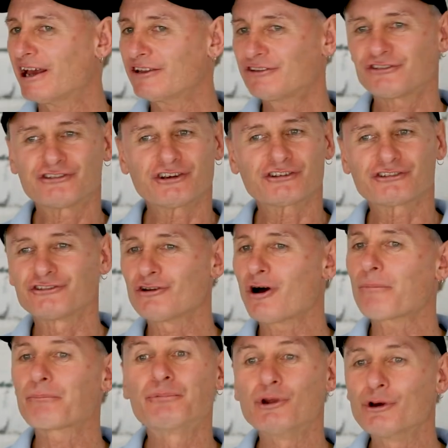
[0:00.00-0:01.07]
it's just
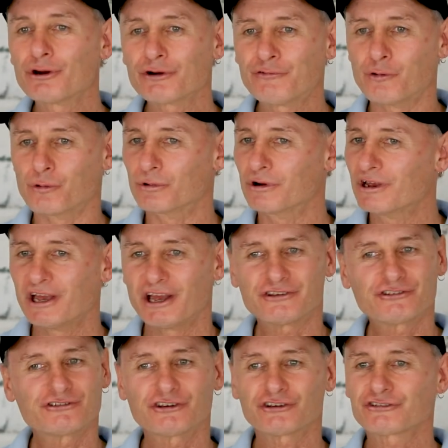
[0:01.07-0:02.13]
not beautiful.
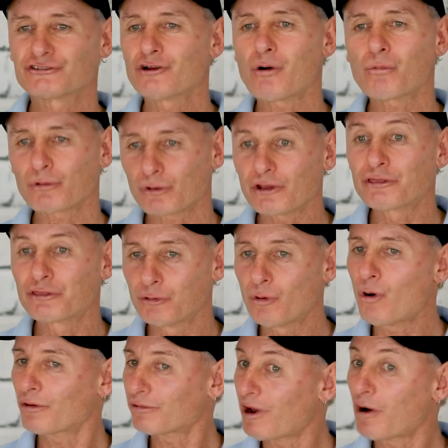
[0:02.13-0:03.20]
It's just not what I
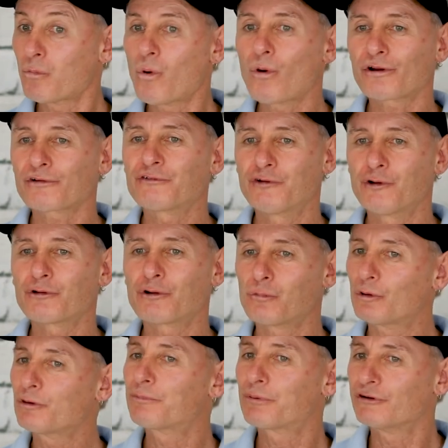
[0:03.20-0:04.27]
thought a water filter would